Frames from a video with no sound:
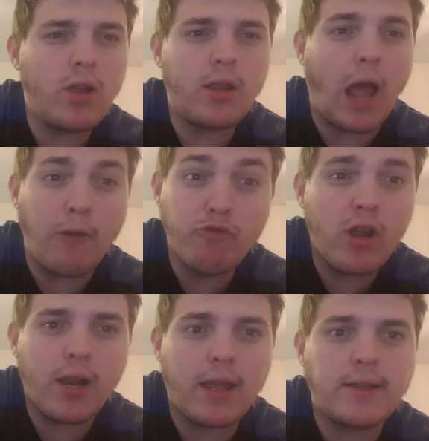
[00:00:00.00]

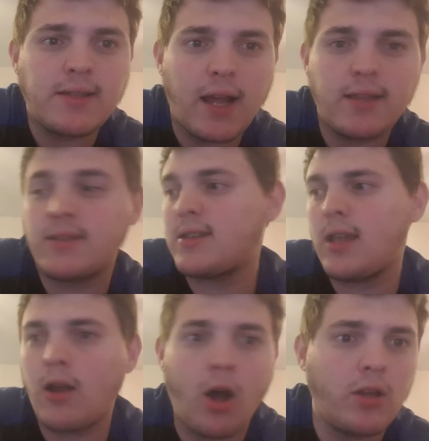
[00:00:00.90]
really excited to
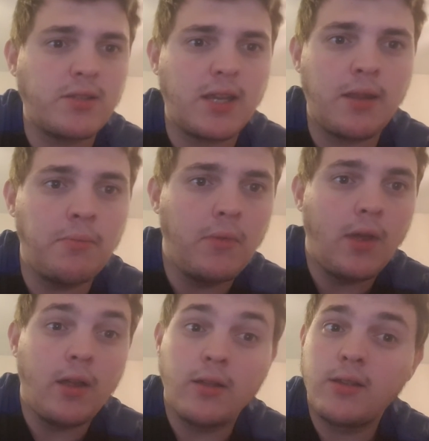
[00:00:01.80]
see our team,
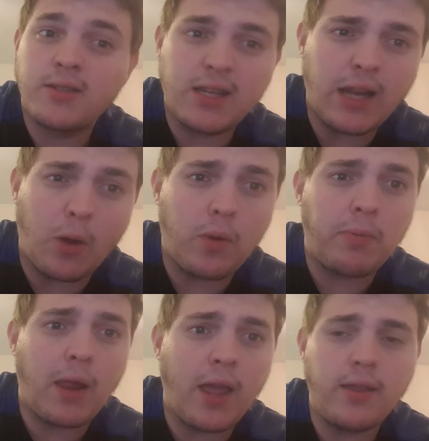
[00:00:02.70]
seeing how we
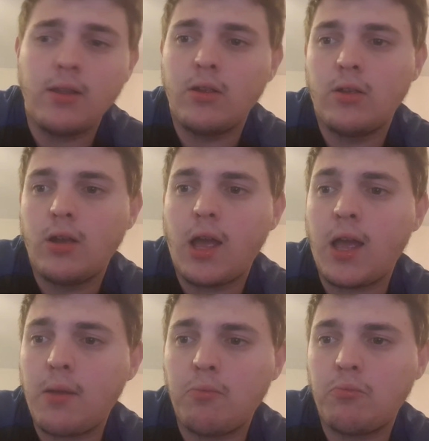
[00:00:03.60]
play.
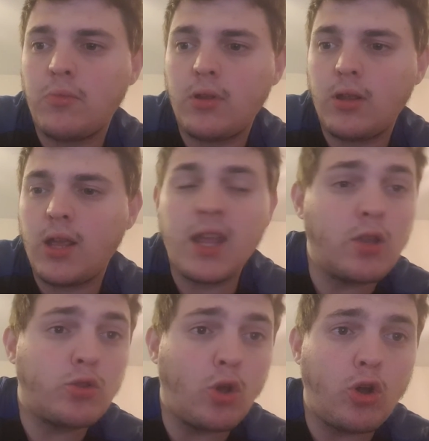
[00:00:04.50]

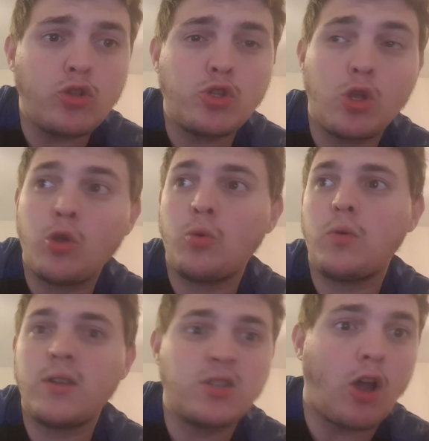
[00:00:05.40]
Ian Dawes,
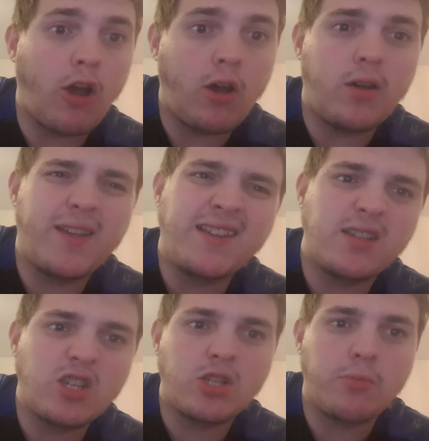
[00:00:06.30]
who is our
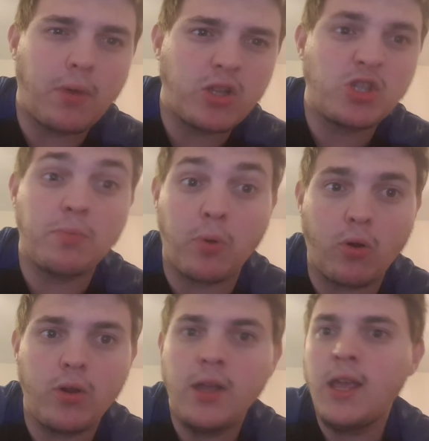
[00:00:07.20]
assistant manager,
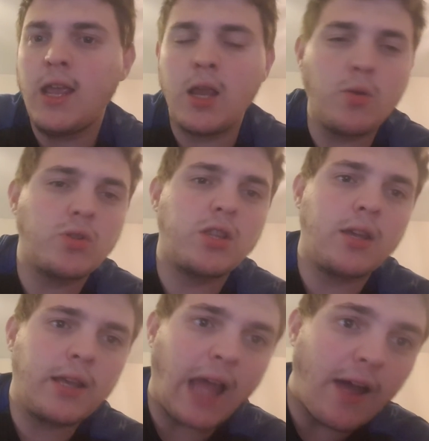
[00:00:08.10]
but he was
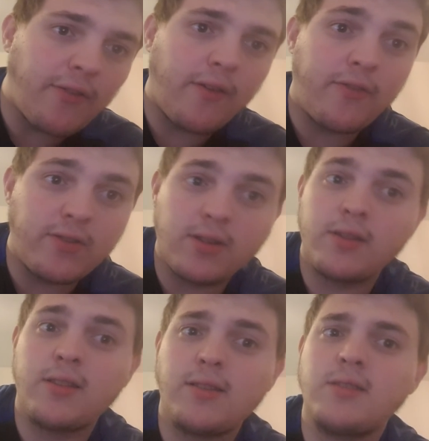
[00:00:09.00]
the gaffer
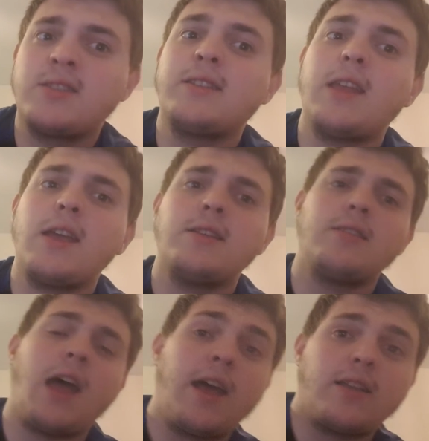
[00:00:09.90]
for
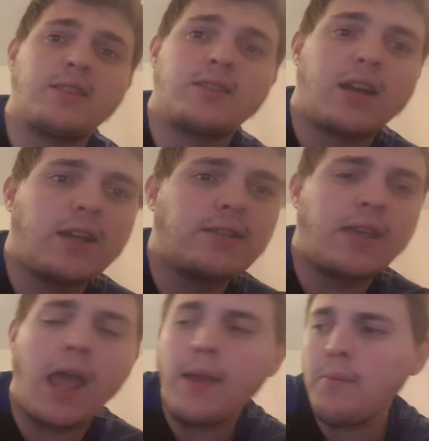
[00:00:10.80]
tonight's
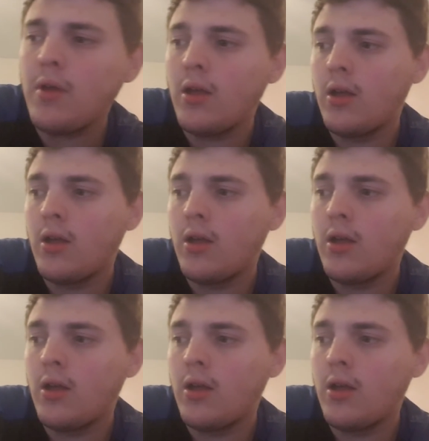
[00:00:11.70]
game.